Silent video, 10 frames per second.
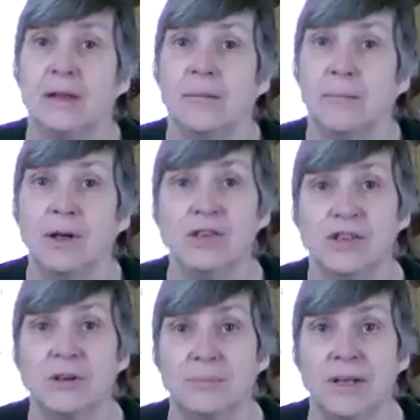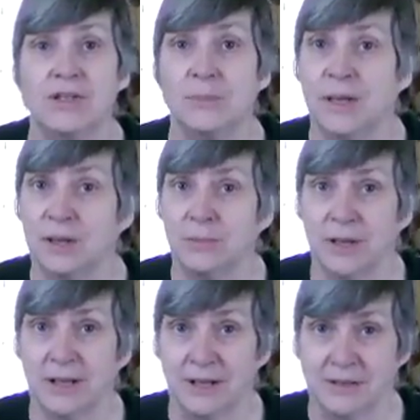Minds aren't meant to be
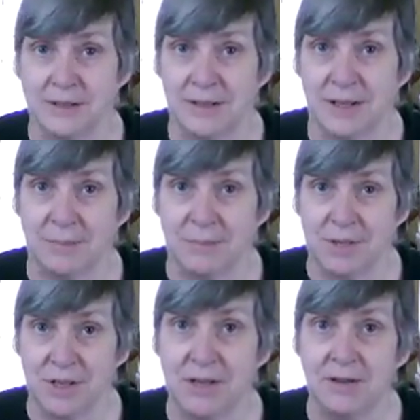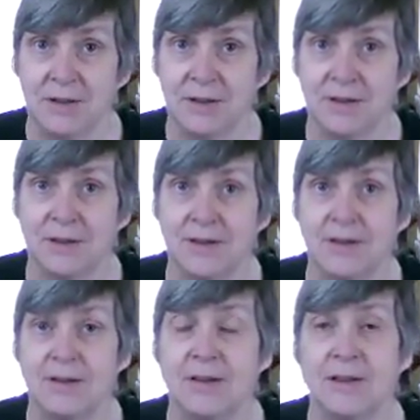completely still and empty.
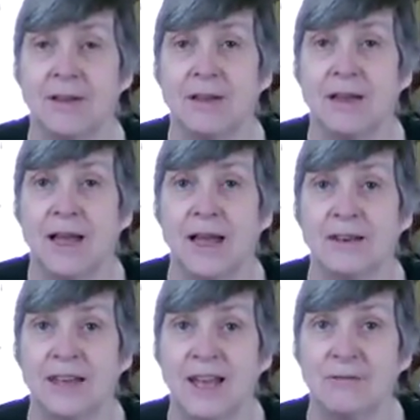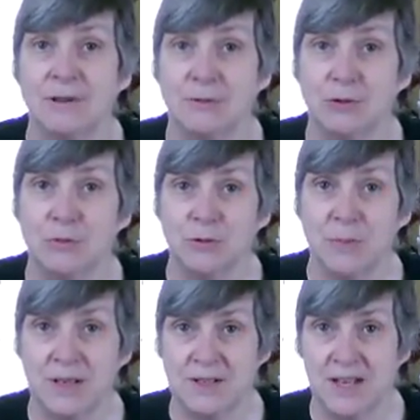And every form of
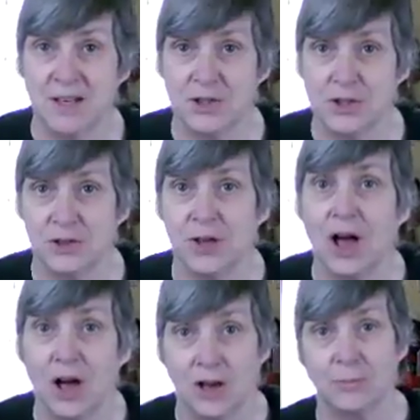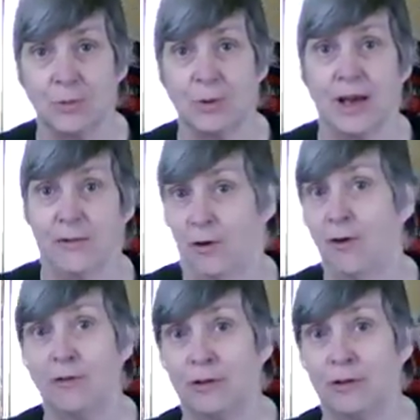meditation that I'm aware of